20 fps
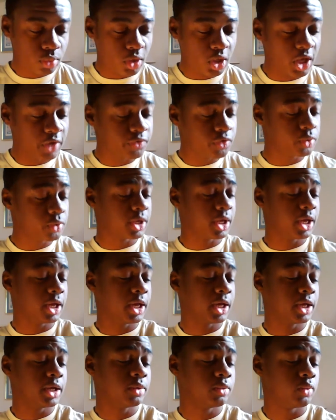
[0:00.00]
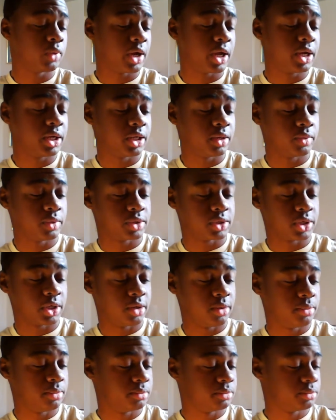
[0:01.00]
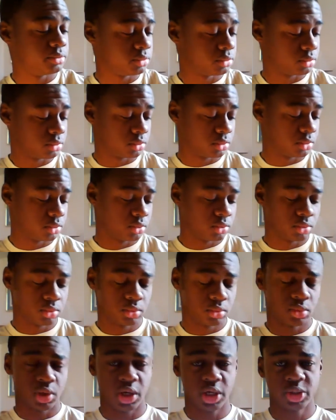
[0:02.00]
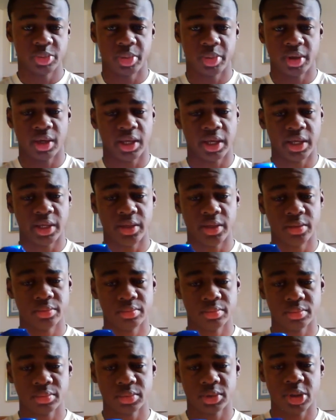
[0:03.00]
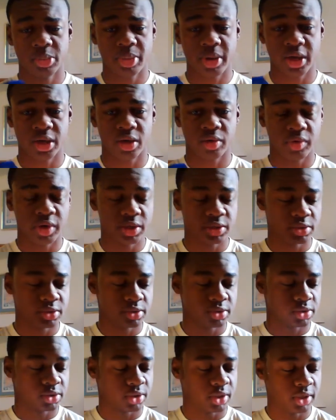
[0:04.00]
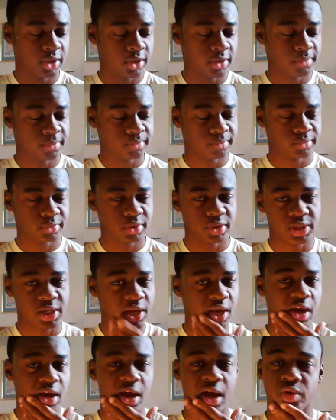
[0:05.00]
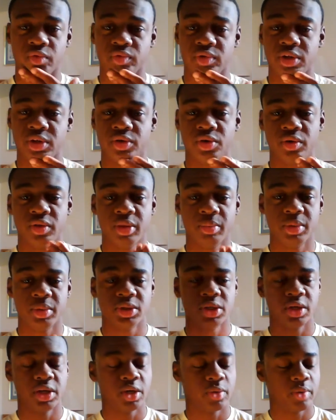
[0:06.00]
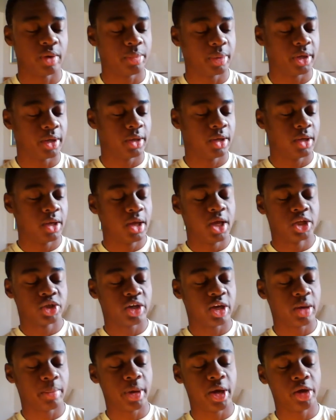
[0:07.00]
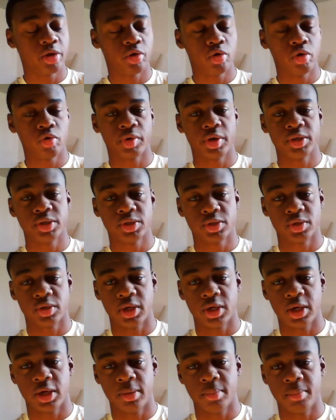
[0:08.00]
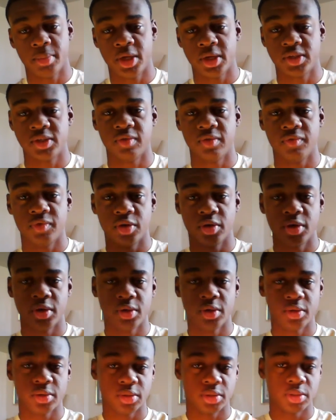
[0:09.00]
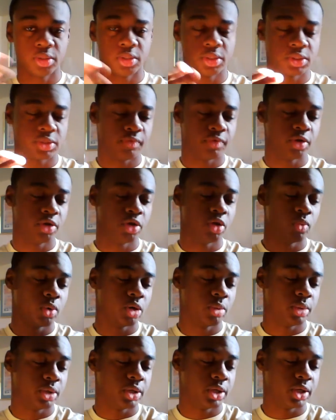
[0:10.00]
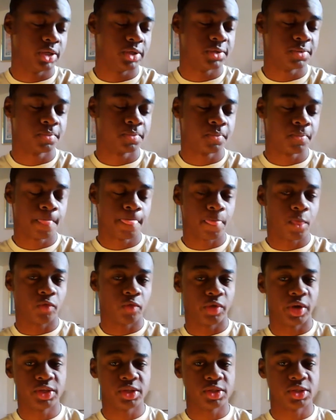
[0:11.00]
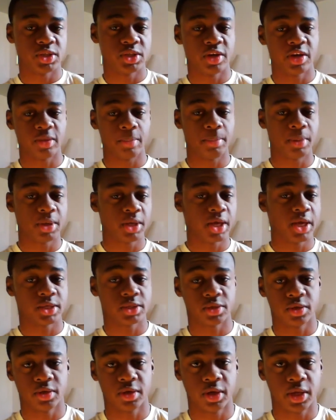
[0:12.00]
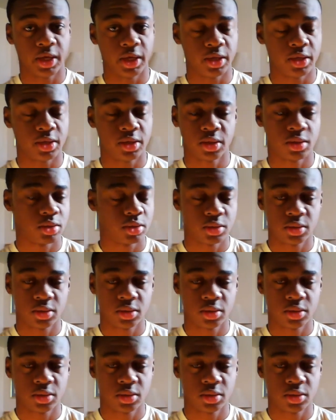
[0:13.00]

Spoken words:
If you can, what I did was I just bought like cheap pack of razors because I don't really grow that much hair anyway, but try to buy your own razors on in the civilian world, because razors there at the BX are like,